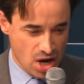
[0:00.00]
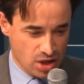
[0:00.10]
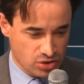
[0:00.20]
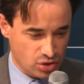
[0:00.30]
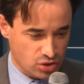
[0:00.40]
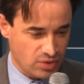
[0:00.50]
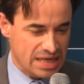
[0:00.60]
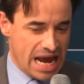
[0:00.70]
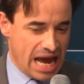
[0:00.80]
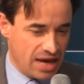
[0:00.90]
surgery.
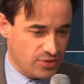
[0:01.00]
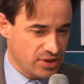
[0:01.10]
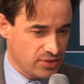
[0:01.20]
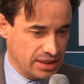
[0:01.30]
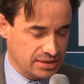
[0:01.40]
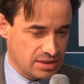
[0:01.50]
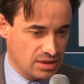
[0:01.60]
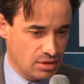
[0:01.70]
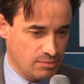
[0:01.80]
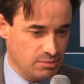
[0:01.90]
I think that
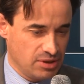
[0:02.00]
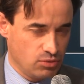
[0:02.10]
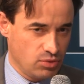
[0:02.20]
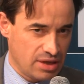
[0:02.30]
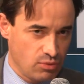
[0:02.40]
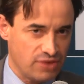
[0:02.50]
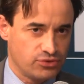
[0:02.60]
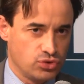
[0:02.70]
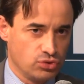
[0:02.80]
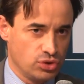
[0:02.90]
maybe we have
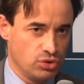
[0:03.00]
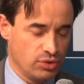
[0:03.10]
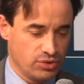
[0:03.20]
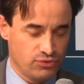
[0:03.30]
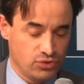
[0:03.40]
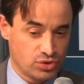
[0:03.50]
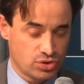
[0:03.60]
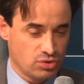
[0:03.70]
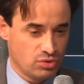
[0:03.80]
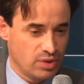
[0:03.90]
to know in the
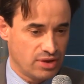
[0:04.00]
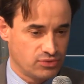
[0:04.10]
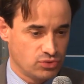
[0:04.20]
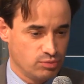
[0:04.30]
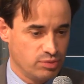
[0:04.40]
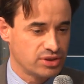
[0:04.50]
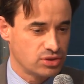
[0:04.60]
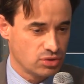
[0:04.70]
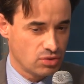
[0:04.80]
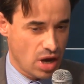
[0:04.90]
future, we have to
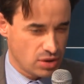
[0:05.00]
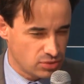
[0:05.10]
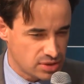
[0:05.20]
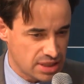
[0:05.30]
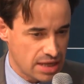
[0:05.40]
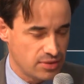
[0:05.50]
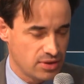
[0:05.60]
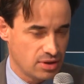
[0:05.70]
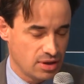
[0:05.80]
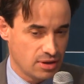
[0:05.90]
better understand
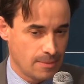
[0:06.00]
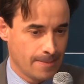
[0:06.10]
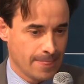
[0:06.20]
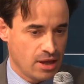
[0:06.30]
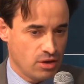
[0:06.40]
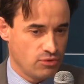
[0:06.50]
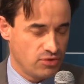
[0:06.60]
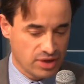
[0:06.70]
a very